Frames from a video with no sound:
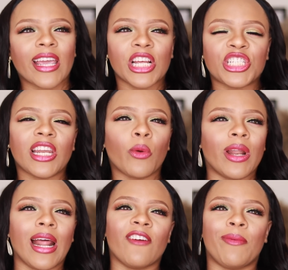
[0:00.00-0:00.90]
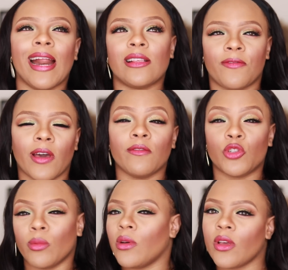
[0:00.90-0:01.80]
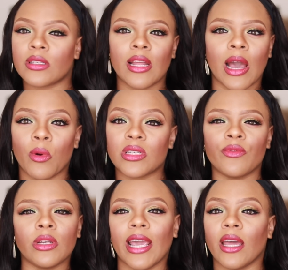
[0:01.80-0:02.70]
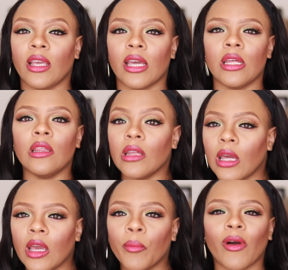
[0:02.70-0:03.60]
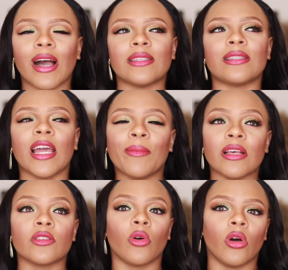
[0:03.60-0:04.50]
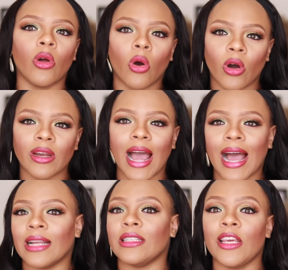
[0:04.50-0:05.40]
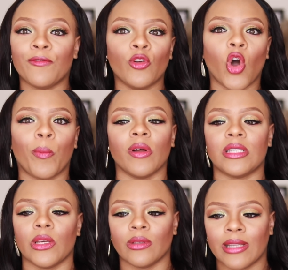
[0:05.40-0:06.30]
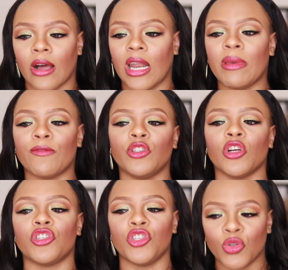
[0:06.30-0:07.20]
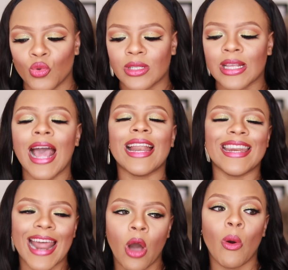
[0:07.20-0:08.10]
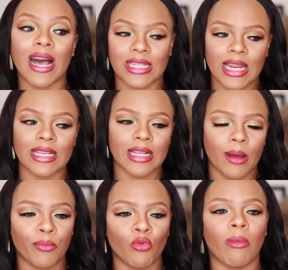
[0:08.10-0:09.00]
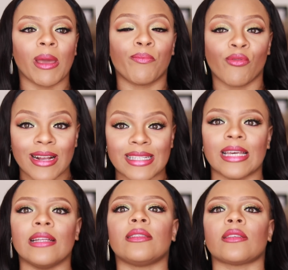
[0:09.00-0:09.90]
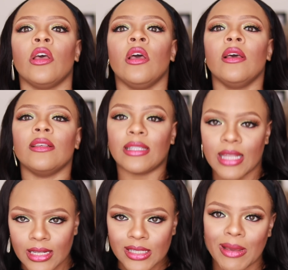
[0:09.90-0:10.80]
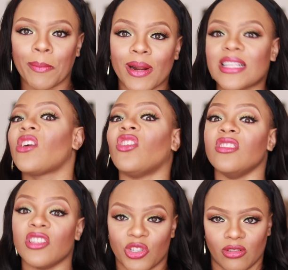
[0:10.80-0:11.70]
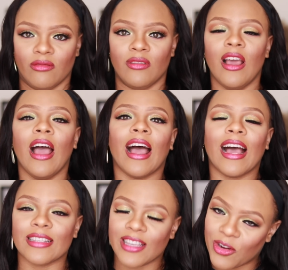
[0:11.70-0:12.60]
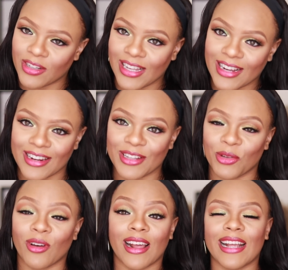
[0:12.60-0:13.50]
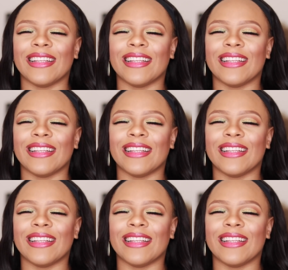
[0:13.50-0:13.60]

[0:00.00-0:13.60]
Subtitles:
initially when I left my 9-to-5 job, obviously I wasn't really earning anything, but as time has gone on and even up until now, let me even just use now as an example, my present state, my present condition as a content creator right